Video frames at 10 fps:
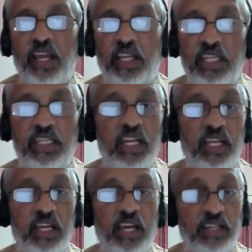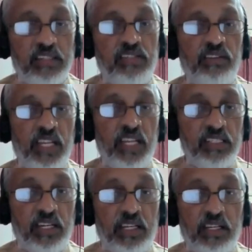any data accessed on the
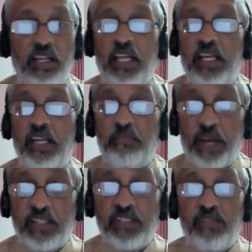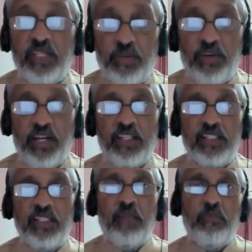internet likely pass through a
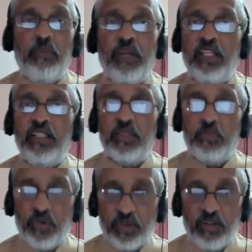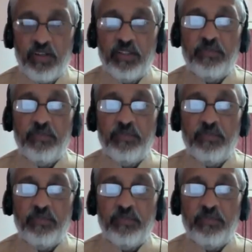device implementing this protocol.